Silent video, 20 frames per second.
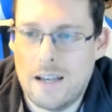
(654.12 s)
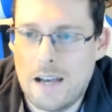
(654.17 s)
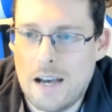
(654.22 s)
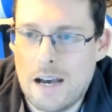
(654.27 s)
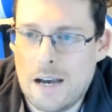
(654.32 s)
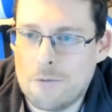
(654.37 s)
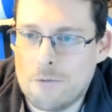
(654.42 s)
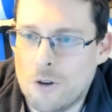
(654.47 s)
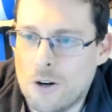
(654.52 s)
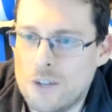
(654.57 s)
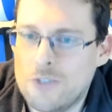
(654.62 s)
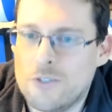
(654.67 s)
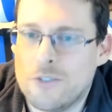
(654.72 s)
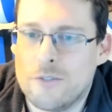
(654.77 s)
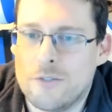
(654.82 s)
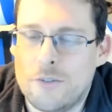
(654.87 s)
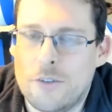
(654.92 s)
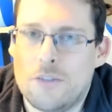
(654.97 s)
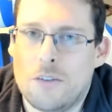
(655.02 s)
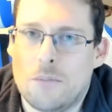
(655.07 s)
I've got
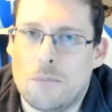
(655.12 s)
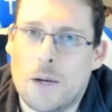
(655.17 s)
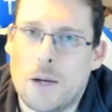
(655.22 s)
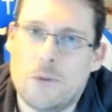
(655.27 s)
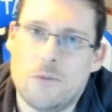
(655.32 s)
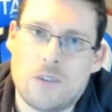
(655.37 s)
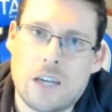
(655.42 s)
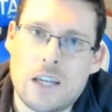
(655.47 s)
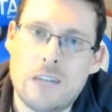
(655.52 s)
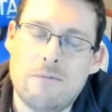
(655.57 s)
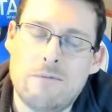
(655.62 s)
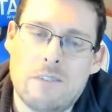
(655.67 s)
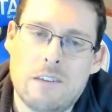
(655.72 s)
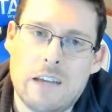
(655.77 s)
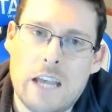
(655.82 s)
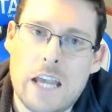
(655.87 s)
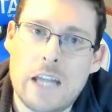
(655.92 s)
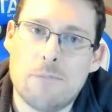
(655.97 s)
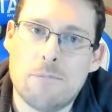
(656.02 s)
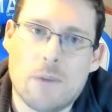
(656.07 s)
£150
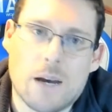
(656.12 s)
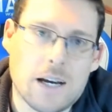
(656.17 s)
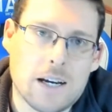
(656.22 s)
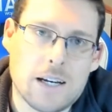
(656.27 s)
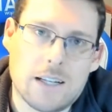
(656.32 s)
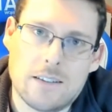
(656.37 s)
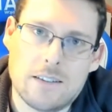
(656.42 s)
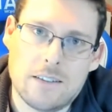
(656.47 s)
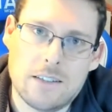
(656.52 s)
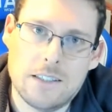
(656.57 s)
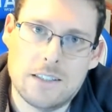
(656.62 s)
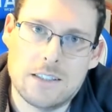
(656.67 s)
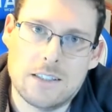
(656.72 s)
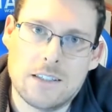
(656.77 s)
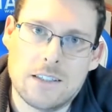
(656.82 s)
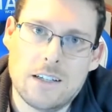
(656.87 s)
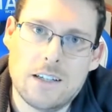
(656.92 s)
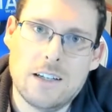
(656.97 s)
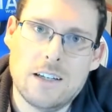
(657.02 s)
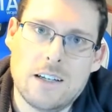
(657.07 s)
in my hand here.
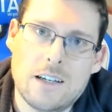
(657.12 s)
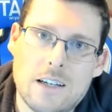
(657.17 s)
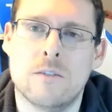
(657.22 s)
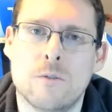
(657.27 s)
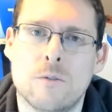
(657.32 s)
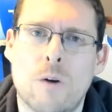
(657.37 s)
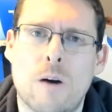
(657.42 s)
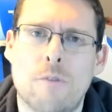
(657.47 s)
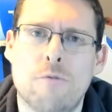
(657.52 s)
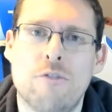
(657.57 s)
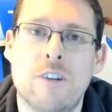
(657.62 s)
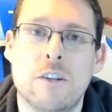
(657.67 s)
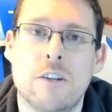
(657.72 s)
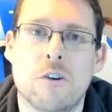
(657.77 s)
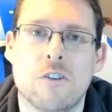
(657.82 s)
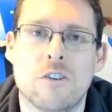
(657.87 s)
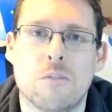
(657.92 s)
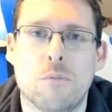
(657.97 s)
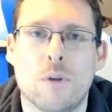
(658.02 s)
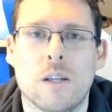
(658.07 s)
So I've really got
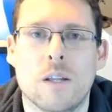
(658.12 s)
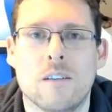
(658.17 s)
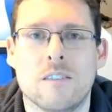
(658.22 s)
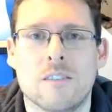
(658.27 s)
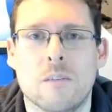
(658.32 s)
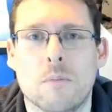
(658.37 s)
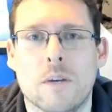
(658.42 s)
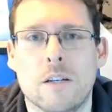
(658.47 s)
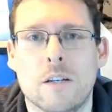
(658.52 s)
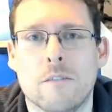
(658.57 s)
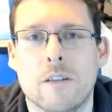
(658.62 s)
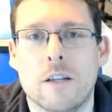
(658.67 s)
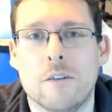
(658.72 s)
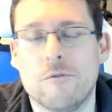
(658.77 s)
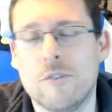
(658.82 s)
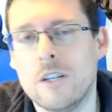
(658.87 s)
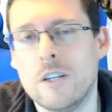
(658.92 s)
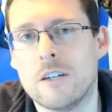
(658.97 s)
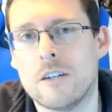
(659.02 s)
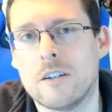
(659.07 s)
to bring in some kind of like
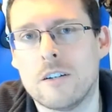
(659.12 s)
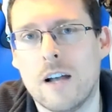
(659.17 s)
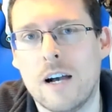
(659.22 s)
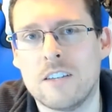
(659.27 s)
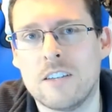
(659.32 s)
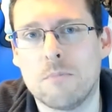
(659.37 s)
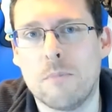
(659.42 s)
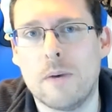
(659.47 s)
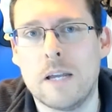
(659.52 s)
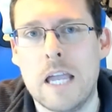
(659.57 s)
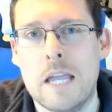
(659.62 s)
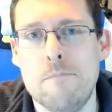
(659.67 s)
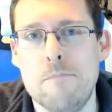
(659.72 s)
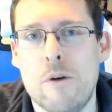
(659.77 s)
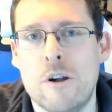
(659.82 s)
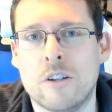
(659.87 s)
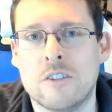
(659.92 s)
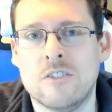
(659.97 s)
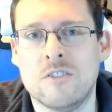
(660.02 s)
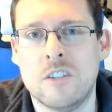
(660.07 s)
ringer as my
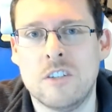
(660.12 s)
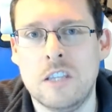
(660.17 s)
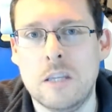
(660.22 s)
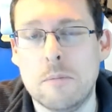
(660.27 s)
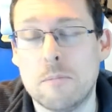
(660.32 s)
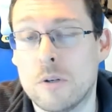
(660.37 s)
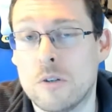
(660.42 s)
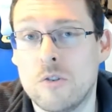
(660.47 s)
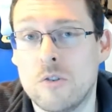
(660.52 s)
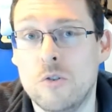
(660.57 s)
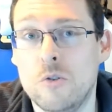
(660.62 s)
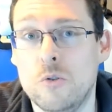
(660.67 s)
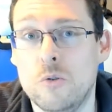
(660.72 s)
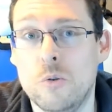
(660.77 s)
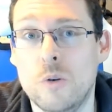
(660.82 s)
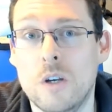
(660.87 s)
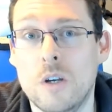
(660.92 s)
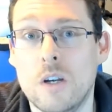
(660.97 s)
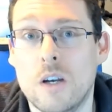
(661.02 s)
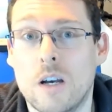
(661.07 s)
emergency number 2,
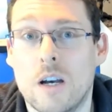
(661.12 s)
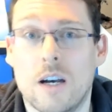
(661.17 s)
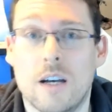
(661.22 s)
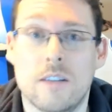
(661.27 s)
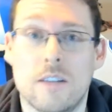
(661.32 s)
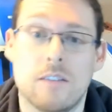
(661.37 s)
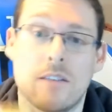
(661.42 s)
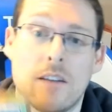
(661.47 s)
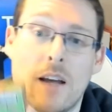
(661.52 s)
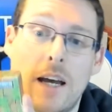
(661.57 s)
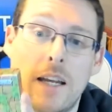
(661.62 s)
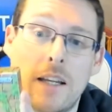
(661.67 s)
and I